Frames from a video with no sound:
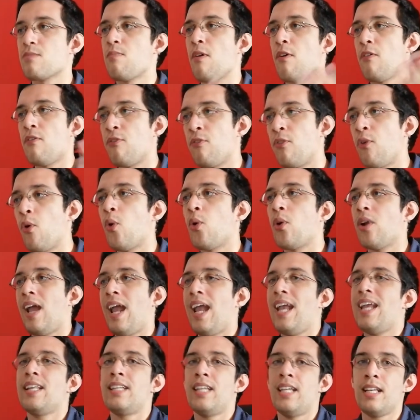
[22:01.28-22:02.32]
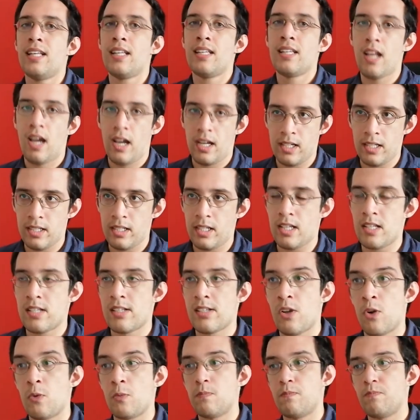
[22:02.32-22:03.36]
before 1890,
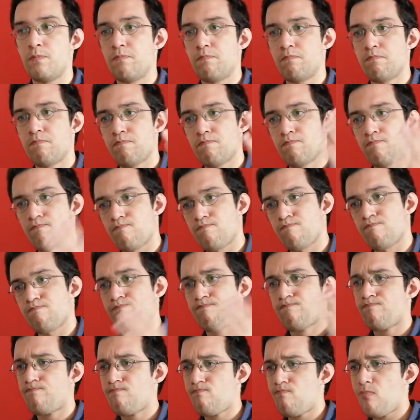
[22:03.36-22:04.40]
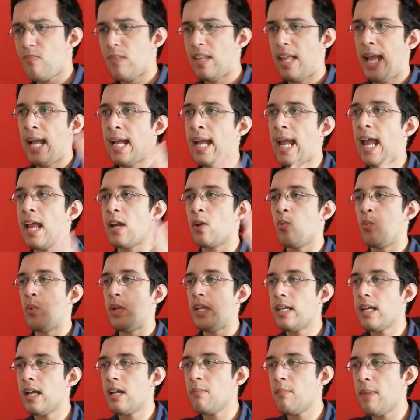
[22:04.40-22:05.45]
so again, we
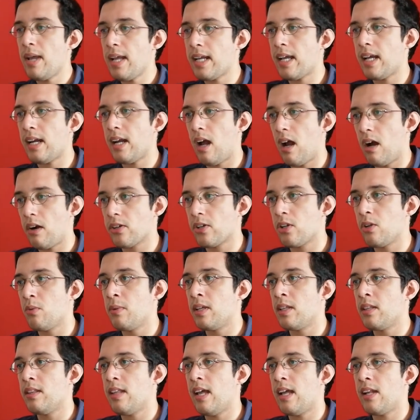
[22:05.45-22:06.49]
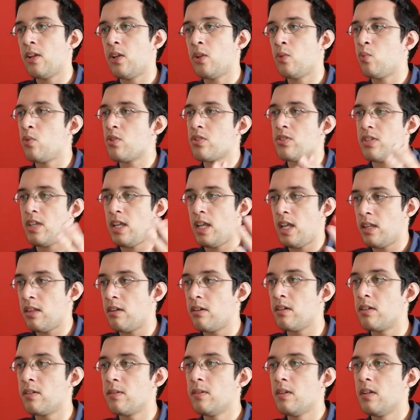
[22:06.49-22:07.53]
can make an argument that it was
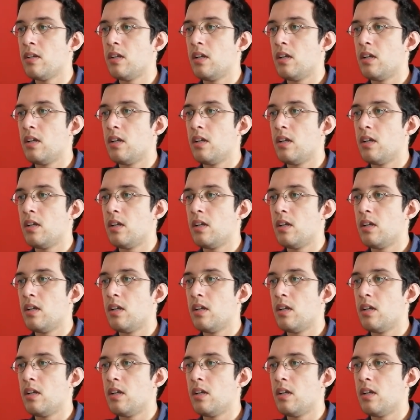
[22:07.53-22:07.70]
either